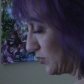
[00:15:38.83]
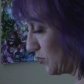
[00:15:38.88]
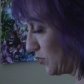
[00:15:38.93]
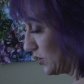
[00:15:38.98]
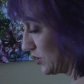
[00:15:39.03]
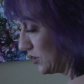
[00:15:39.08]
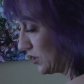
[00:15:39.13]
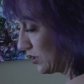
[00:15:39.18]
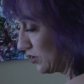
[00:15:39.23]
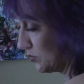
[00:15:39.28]

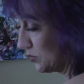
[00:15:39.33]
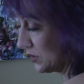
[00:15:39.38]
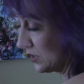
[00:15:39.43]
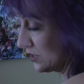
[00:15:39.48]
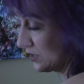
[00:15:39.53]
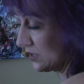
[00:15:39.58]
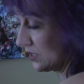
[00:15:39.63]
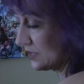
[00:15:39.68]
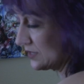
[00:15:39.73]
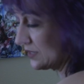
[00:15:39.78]
one gentleman
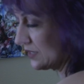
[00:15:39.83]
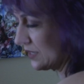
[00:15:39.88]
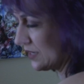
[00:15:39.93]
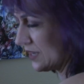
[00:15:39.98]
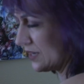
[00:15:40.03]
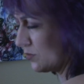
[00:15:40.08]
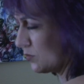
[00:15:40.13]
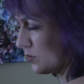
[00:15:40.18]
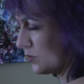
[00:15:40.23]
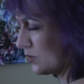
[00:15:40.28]
and I was like,
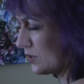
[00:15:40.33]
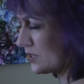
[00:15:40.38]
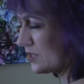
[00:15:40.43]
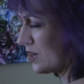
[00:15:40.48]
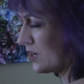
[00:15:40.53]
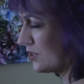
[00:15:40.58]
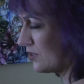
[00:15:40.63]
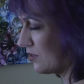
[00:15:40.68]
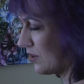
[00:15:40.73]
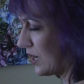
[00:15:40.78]
I worked
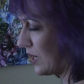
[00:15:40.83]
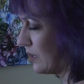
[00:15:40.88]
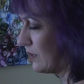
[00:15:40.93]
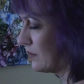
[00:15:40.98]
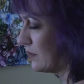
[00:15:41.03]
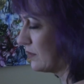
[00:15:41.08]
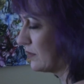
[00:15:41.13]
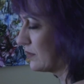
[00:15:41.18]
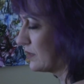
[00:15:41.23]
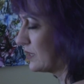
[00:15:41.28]
on your
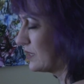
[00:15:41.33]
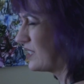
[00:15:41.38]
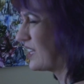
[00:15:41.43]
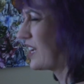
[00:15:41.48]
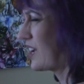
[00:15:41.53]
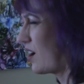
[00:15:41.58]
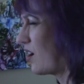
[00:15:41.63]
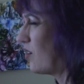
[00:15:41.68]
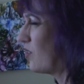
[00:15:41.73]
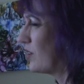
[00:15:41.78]
ankles. He's
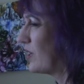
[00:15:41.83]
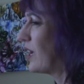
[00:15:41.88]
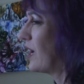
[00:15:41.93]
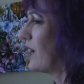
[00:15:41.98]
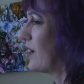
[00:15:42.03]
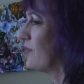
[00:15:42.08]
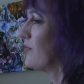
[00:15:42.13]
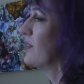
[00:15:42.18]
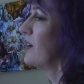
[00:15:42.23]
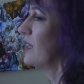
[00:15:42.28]
like, oh yeah,
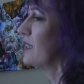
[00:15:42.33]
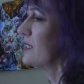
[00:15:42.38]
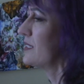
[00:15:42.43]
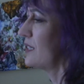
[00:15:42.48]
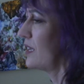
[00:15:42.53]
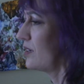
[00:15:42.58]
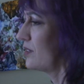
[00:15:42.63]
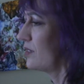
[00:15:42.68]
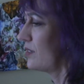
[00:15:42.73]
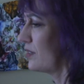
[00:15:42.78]
I forgot to
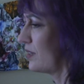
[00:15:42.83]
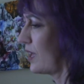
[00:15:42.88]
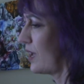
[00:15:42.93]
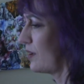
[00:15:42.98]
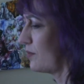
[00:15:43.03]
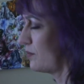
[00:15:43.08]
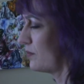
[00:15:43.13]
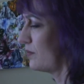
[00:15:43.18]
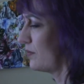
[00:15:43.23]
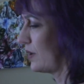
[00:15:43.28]
tell you
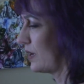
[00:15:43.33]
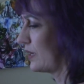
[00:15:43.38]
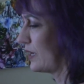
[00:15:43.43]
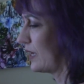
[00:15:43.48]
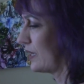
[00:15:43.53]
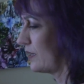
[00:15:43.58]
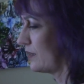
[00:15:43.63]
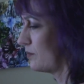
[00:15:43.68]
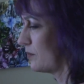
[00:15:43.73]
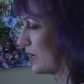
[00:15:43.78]
that. My
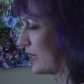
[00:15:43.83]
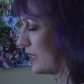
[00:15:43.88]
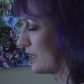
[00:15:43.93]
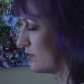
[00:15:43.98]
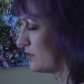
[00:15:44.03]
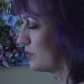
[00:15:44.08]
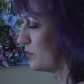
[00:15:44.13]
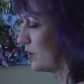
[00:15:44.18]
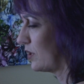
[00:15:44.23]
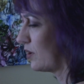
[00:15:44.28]

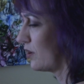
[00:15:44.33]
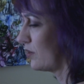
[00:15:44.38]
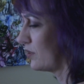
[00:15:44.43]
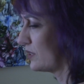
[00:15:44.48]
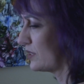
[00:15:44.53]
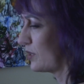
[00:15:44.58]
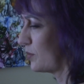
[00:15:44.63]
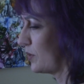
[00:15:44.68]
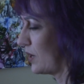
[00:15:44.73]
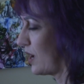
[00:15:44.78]
ankles have been hurting
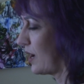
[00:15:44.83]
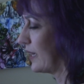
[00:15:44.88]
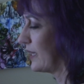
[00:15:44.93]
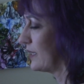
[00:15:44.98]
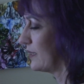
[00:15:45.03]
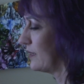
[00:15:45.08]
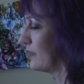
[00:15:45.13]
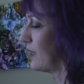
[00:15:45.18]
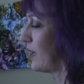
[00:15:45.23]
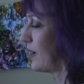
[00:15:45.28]
because I've been
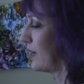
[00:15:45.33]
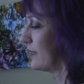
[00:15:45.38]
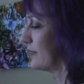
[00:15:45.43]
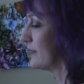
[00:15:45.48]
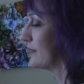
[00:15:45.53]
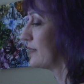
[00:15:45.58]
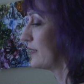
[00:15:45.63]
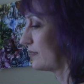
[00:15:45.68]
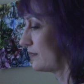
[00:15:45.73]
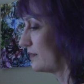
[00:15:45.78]
hiking a lot. I
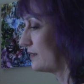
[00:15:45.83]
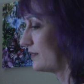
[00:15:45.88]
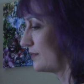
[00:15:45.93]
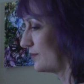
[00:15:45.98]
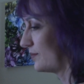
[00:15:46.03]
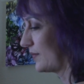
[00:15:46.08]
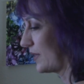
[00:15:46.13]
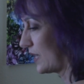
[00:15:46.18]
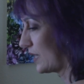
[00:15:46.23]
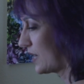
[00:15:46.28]
was like, well,
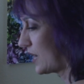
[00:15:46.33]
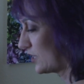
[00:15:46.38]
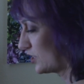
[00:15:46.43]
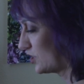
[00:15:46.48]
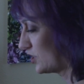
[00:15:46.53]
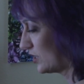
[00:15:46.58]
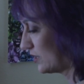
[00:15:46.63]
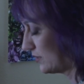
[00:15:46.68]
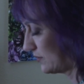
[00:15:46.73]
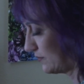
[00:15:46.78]
I got you.